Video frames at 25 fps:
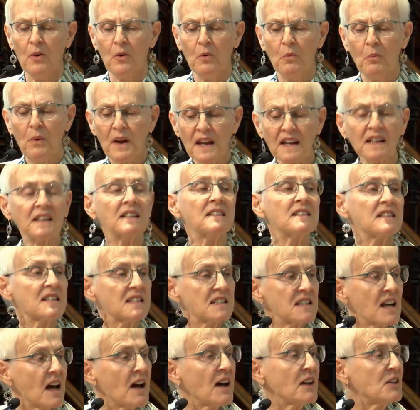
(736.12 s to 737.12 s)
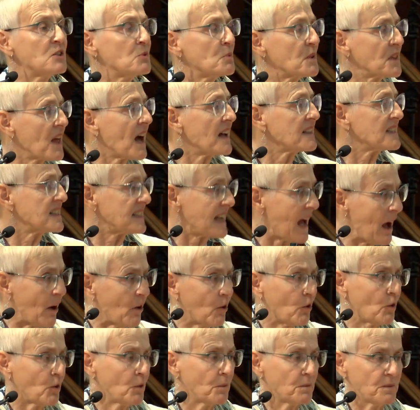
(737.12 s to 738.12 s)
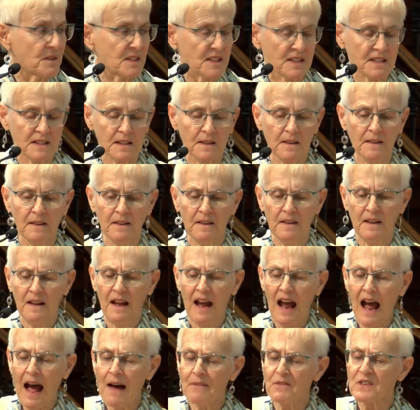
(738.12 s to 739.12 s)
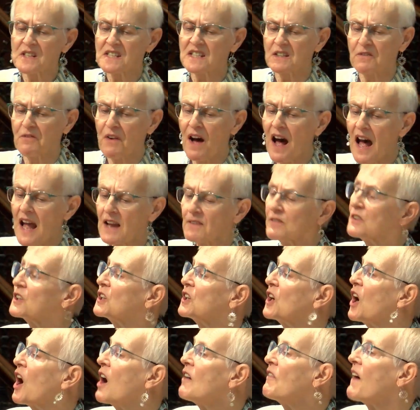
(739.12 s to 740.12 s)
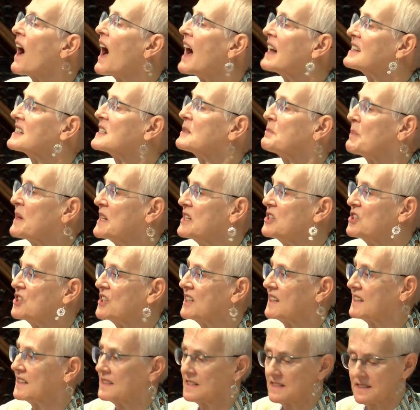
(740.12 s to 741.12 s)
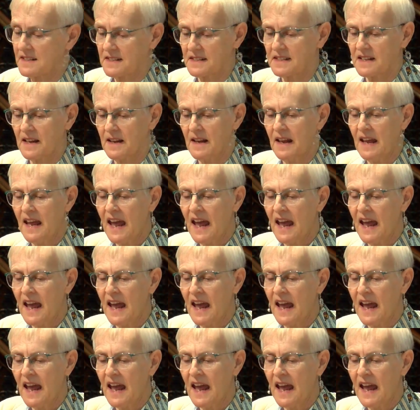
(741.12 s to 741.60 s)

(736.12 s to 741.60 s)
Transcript: We're concerned with ourselves and the survival of our species.